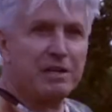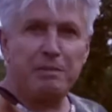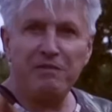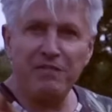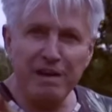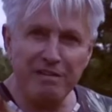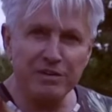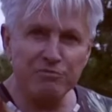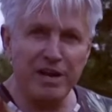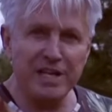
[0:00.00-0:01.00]
going to be
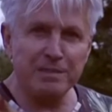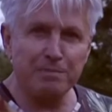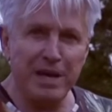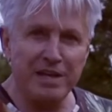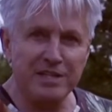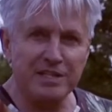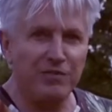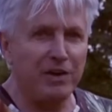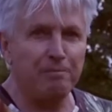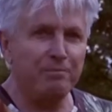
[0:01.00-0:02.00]
various raised beds
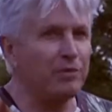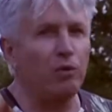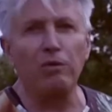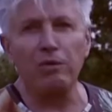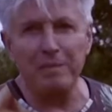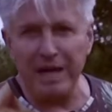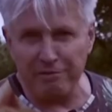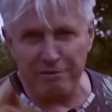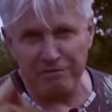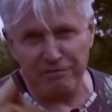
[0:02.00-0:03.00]
for all
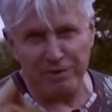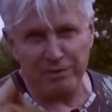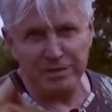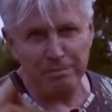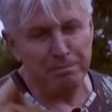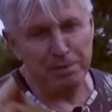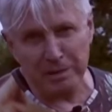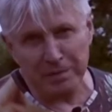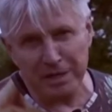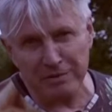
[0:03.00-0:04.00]
manner of fruit,
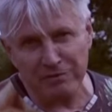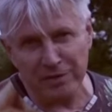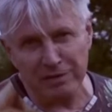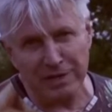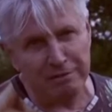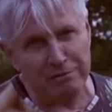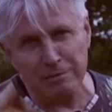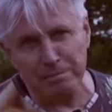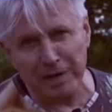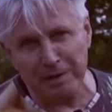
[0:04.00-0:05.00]
permanent fruit like
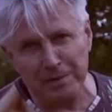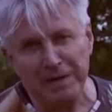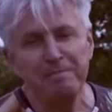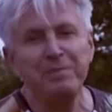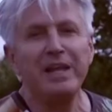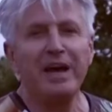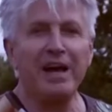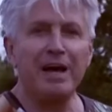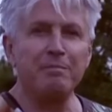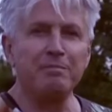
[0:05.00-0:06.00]
rhubarb,
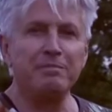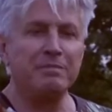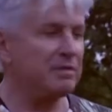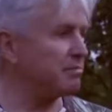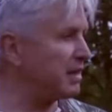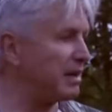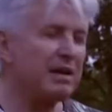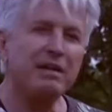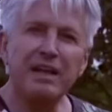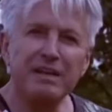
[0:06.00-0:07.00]
um,
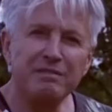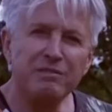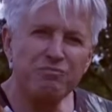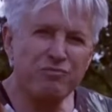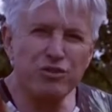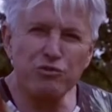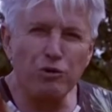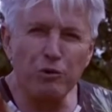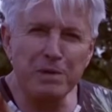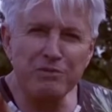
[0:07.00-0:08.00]

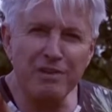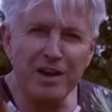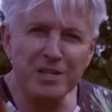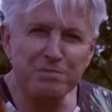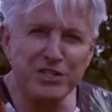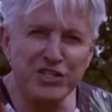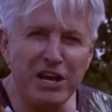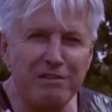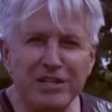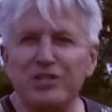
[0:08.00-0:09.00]
strawberries, raspberries,
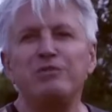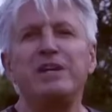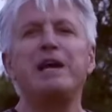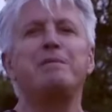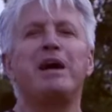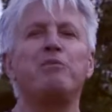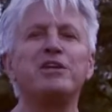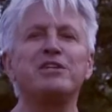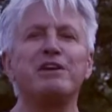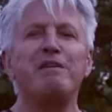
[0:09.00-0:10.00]
cherries, you name it. I
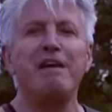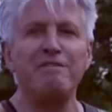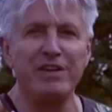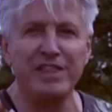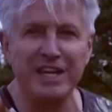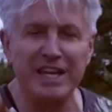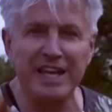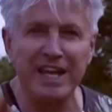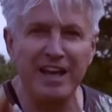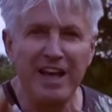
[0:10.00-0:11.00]
want to grow everything in
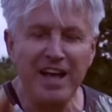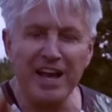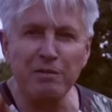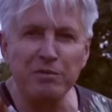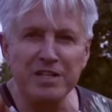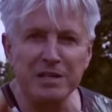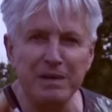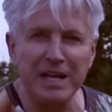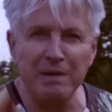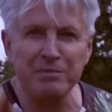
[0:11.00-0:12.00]
here and I want it to
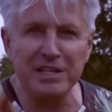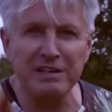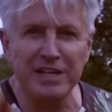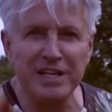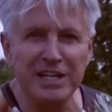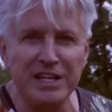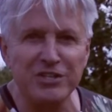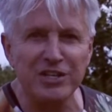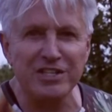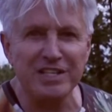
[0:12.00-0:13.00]
be absolutely
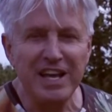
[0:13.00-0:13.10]
delicious.